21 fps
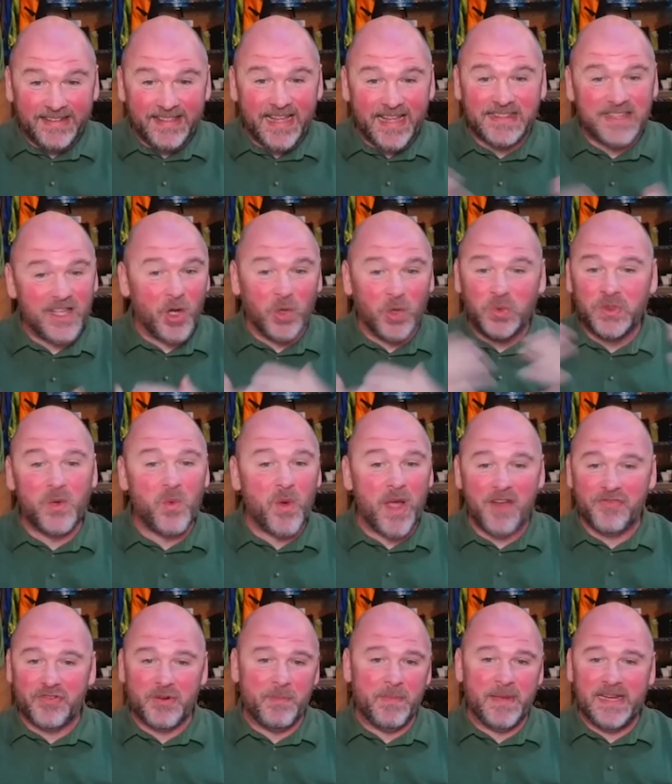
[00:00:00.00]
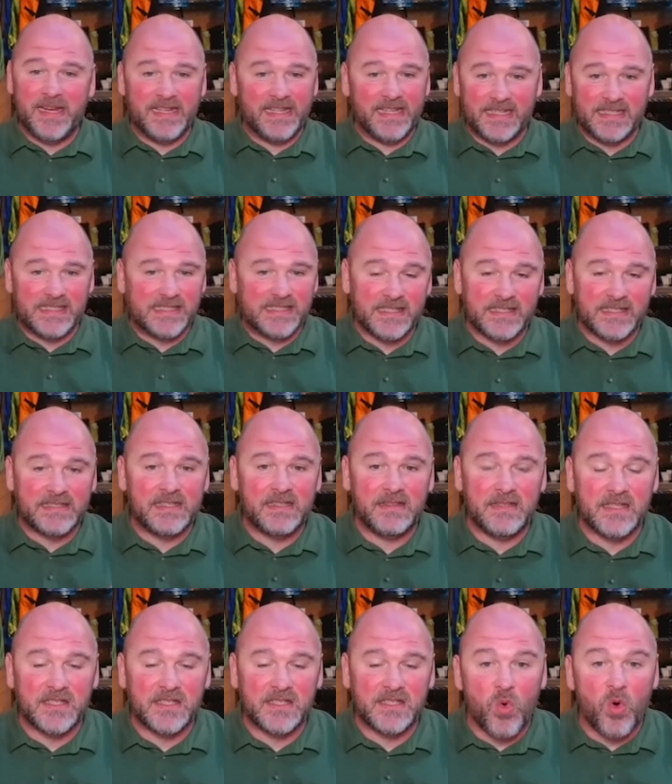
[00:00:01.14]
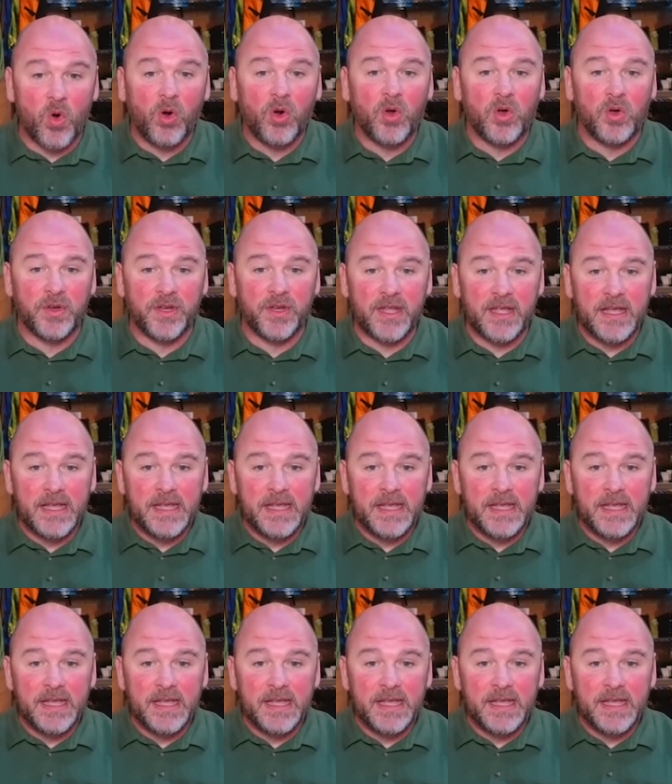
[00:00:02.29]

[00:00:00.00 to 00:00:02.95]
that the only way for me to exist in this world